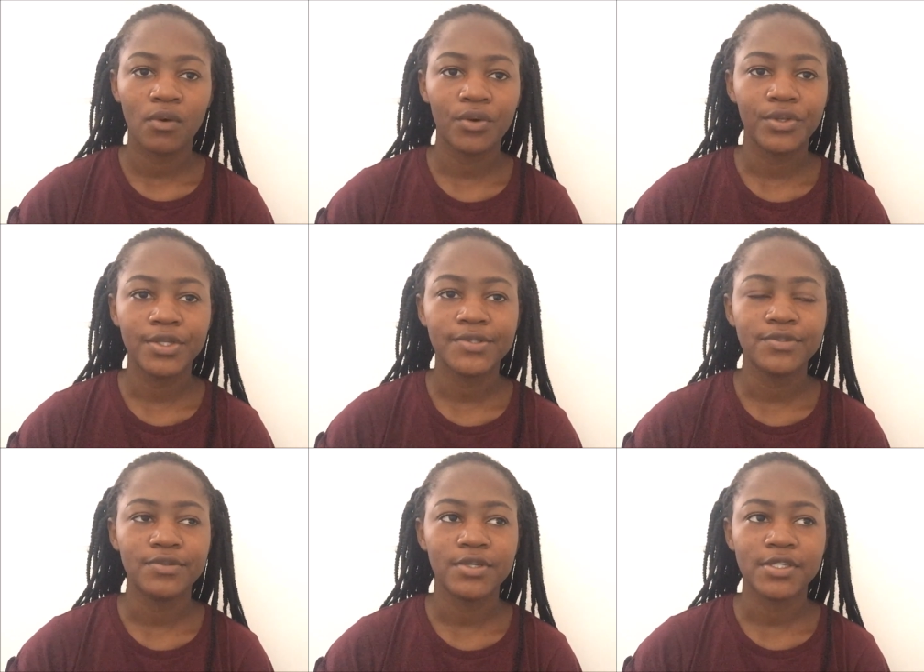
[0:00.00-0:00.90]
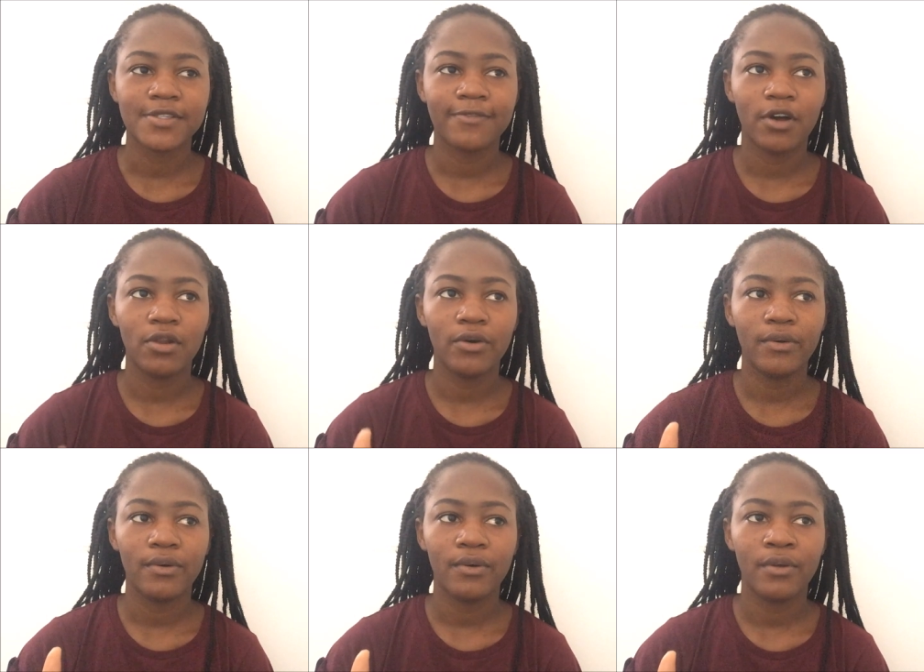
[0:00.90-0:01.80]
all you need to do is
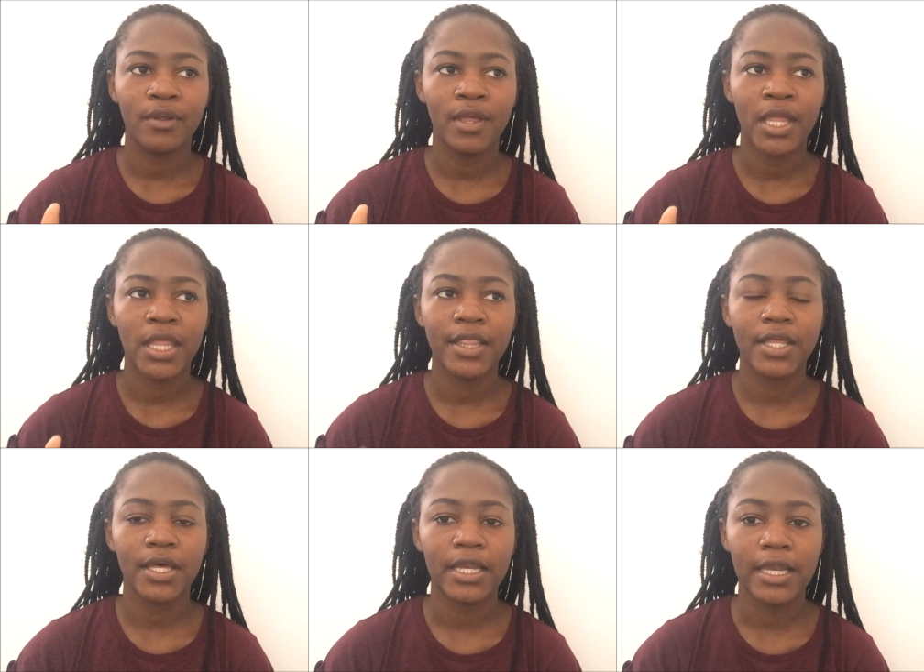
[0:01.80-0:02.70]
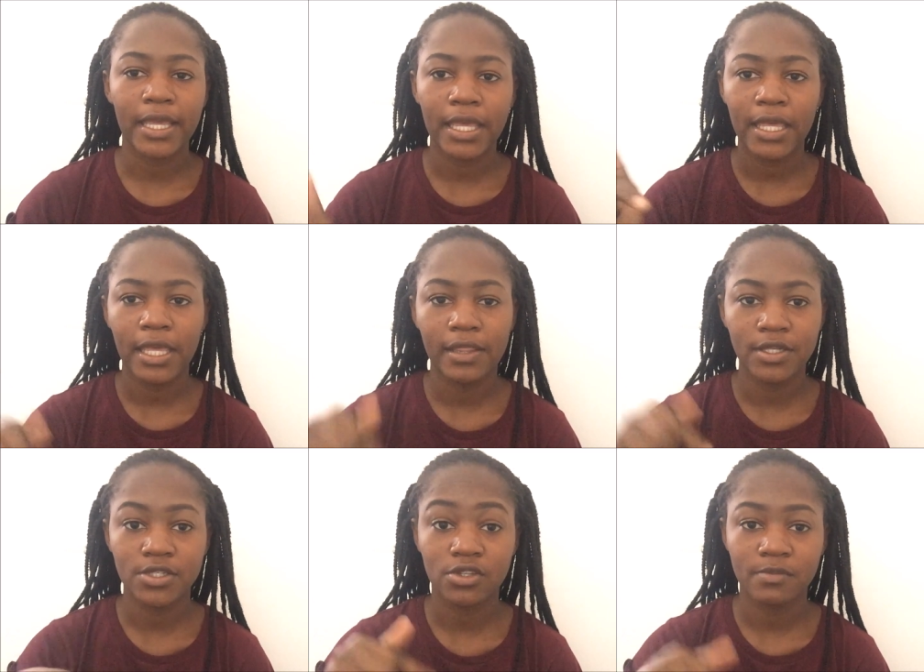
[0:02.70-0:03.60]
follow the link in the
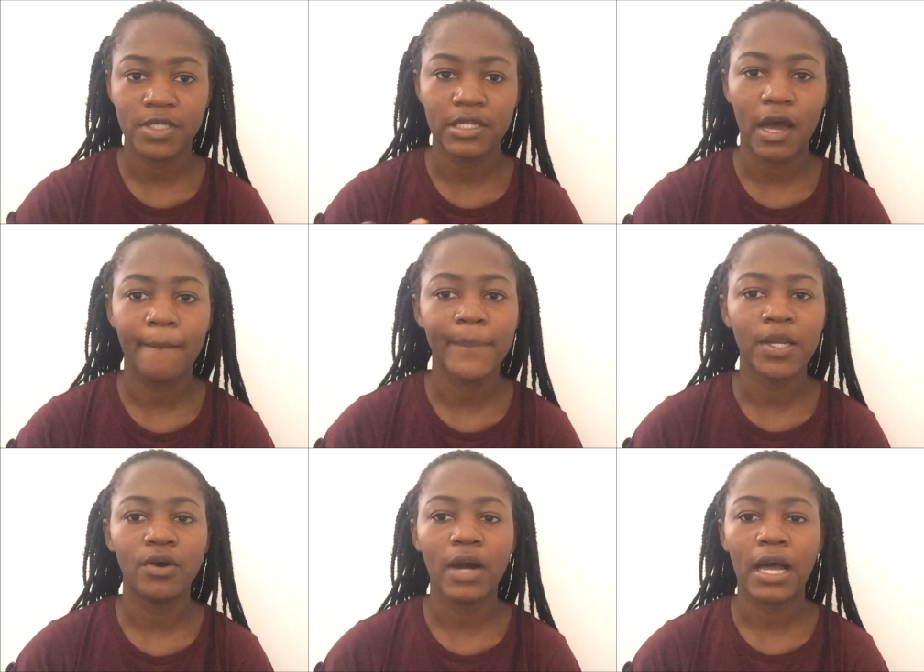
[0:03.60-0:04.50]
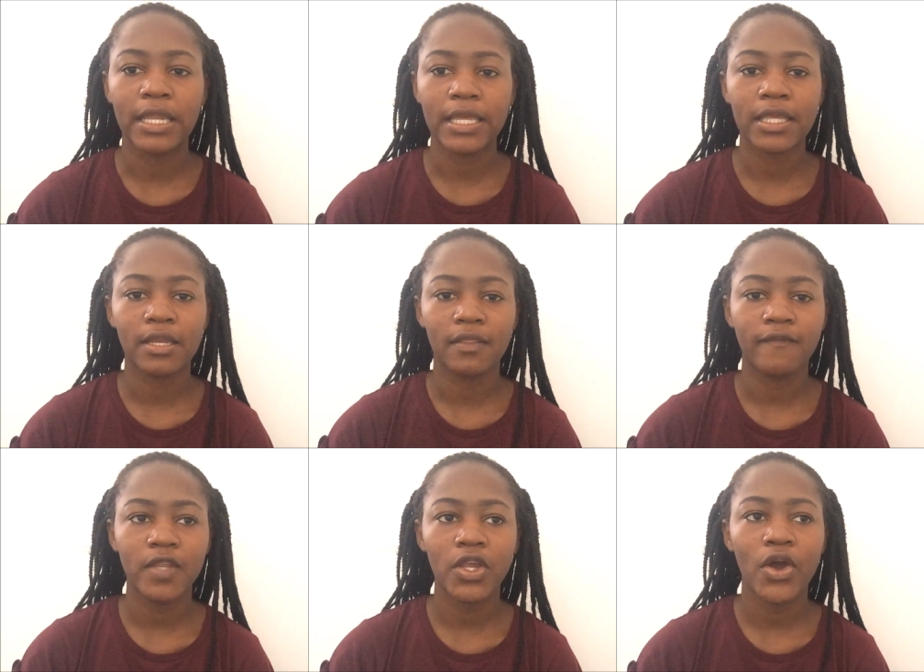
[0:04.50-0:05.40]
description down below i'll link it in the
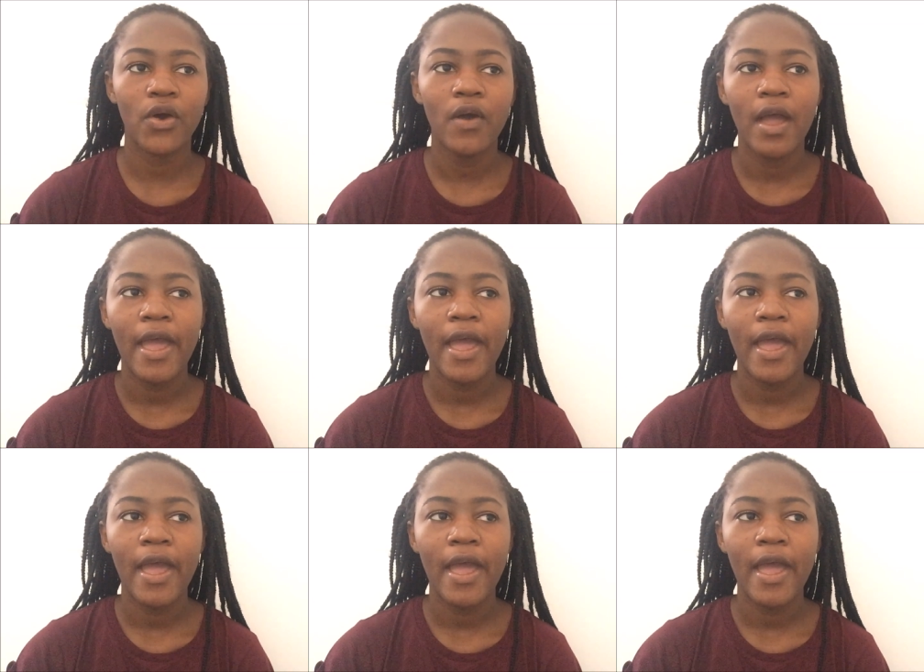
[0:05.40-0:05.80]
video